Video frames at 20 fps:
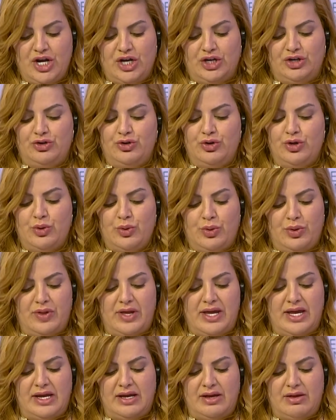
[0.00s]
Do you
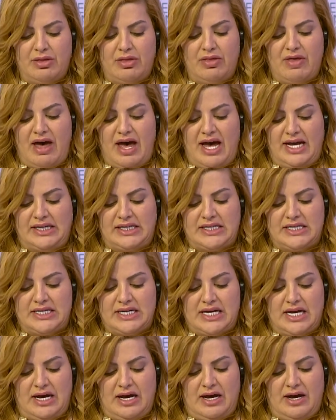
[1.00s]
think that
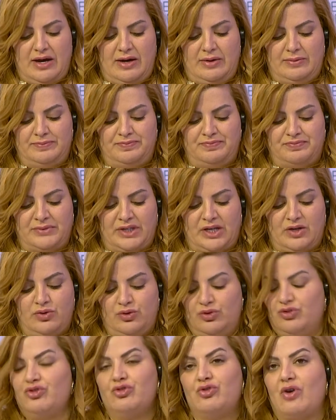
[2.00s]

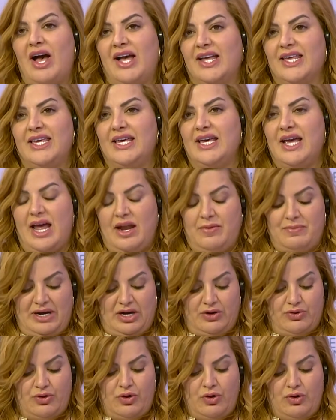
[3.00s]
could Draghi and
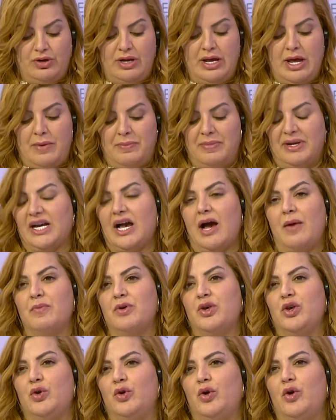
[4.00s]
Macron become
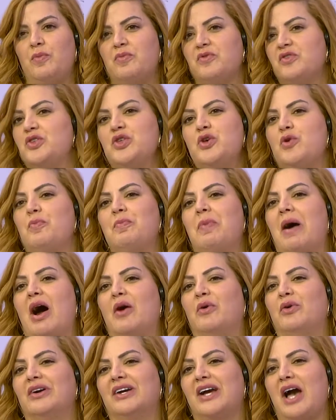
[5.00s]
Europe's new
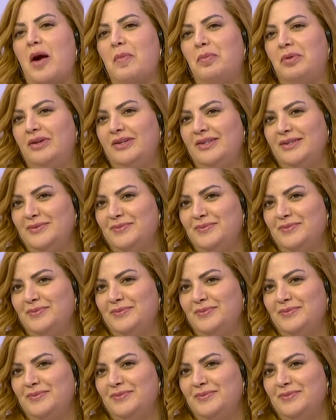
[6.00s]
power couple?